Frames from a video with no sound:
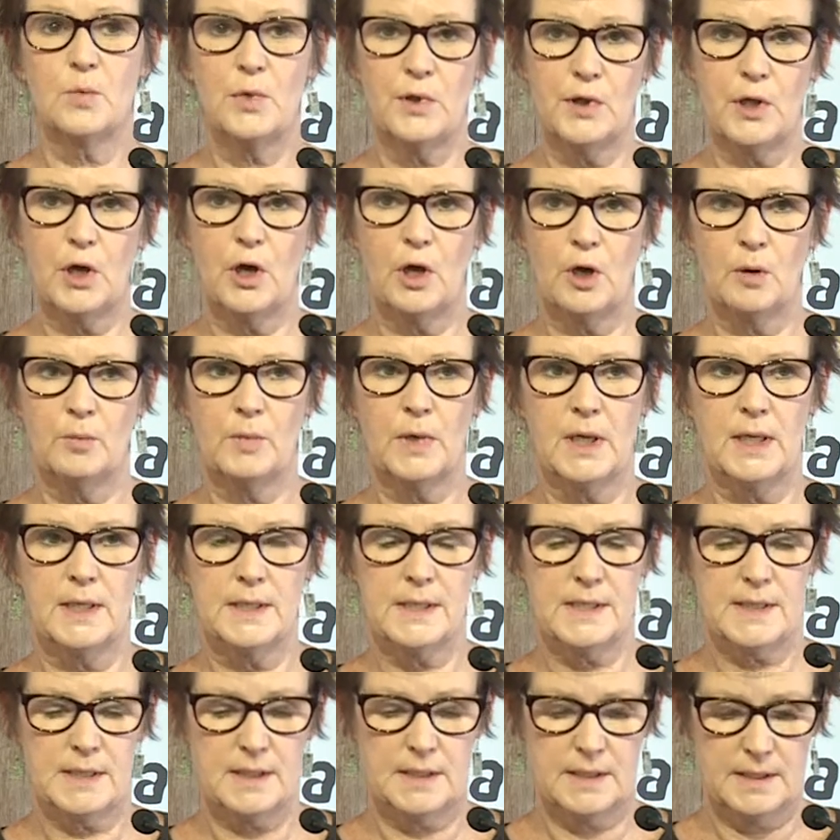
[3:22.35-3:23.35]
with the homeland
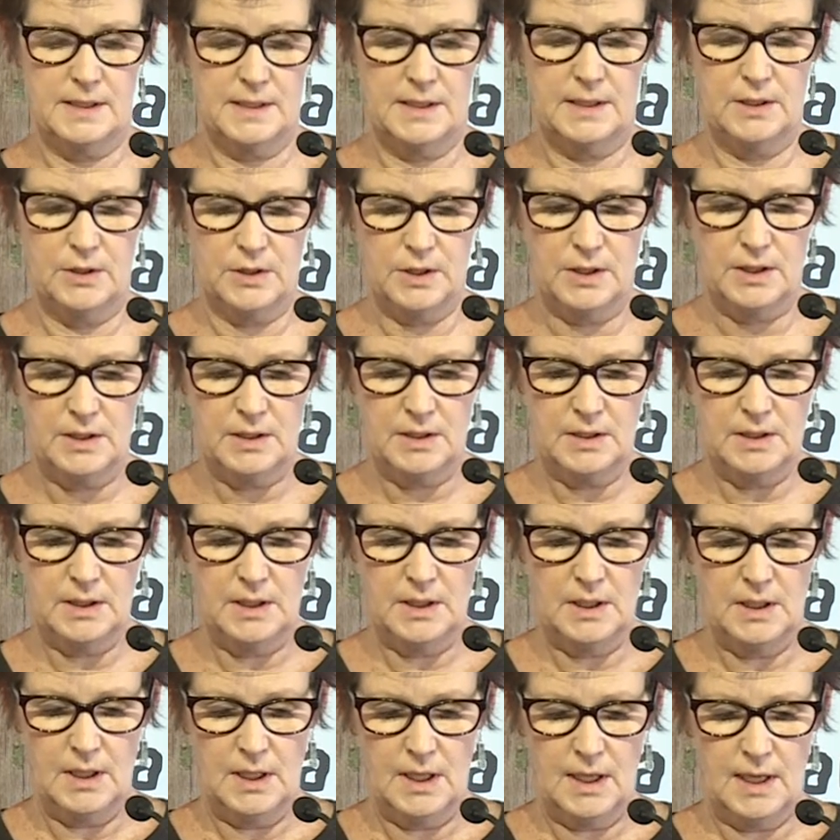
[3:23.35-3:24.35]
centre teacher.
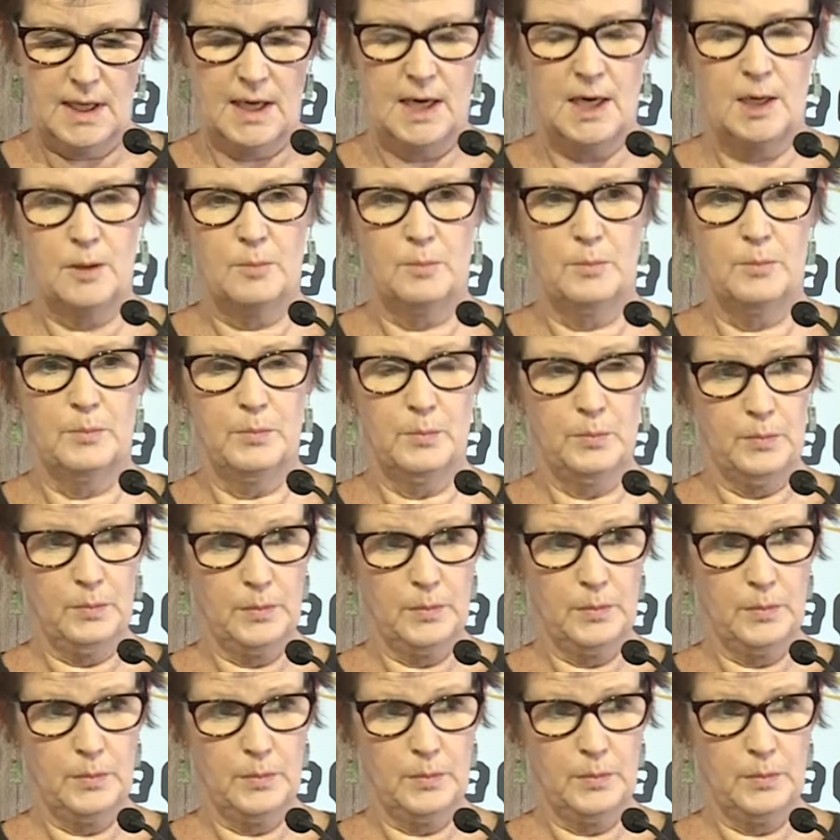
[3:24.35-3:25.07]
Um,